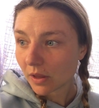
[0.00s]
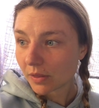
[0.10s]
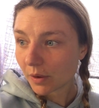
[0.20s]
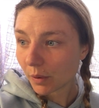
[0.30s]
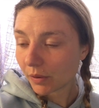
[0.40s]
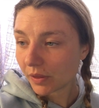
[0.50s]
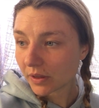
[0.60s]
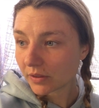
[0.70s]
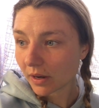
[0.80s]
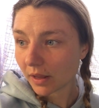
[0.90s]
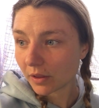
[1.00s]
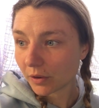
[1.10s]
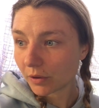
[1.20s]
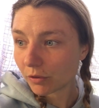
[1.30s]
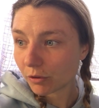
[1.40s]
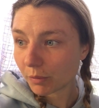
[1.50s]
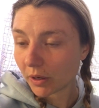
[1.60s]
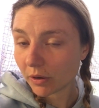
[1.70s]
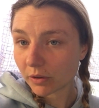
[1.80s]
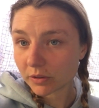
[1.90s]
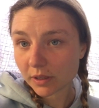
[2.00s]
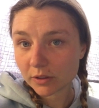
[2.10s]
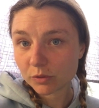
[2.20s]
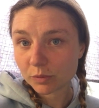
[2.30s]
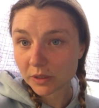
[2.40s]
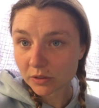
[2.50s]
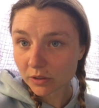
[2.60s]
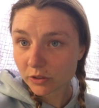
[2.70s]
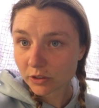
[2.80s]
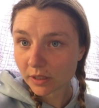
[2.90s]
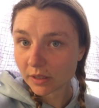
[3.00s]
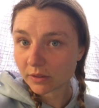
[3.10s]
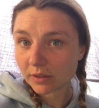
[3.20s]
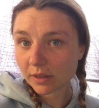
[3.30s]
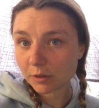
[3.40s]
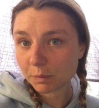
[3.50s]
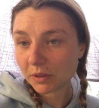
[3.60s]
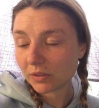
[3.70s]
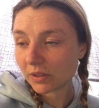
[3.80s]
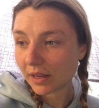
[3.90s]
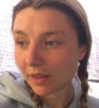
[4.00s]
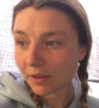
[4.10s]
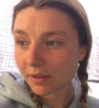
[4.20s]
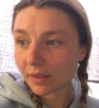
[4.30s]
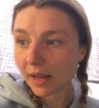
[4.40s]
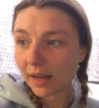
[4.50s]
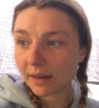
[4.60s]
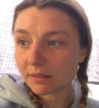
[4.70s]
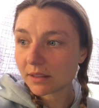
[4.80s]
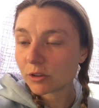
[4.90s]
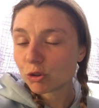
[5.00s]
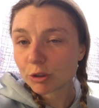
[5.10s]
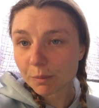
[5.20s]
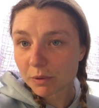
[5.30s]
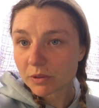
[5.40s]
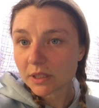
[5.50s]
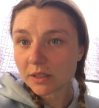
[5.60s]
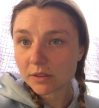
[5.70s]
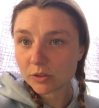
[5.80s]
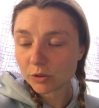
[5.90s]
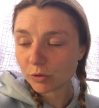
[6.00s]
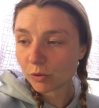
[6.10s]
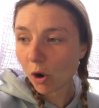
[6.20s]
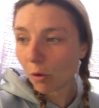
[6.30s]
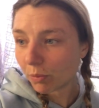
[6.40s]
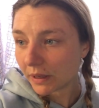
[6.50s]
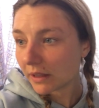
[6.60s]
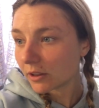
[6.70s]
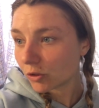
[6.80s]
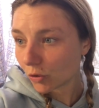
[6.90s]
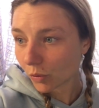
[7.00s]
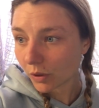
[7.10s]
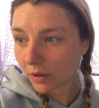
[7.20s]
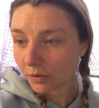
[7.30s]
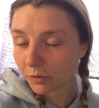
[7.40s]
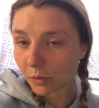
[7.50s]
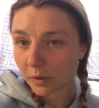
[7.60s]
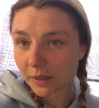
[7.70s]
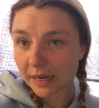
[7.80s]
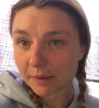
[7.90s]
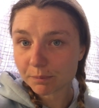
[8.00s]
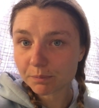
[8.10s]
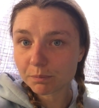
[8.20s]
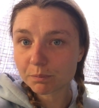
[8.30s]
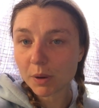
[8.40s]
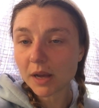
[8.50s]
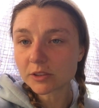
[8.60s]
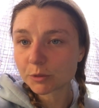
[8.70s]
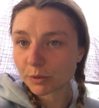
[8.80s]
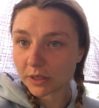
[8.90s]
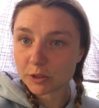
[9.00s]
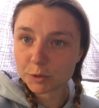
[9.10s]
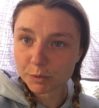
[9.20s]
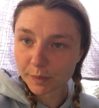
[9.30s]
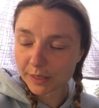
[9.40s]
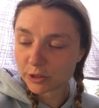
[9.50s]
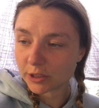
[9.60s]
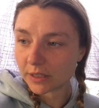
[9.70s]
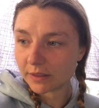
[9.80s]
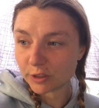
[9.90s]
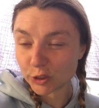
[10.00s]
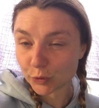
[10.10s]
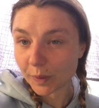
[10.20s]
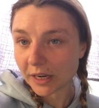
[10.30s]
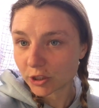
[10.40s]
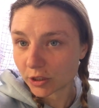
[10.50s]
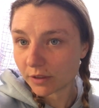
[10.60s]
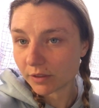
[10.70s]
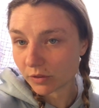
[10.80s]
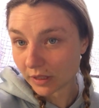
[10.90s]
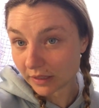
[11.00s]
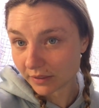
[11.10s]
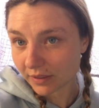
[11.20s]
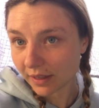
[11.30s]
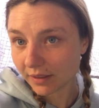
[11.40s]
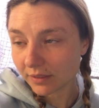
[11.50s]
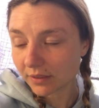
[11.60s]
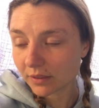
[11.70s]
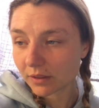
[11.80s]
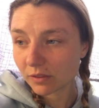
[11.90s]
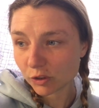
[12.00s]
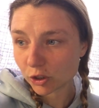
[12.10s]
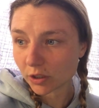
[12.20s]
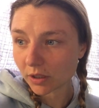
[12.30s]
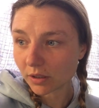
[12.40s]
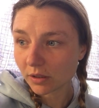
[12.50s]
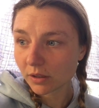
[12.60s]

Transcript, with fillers: There were things that I learned through my neuroscience research and insights pieced together that contributed to opening the door for possible inspiration and the direction of those insights, for sure.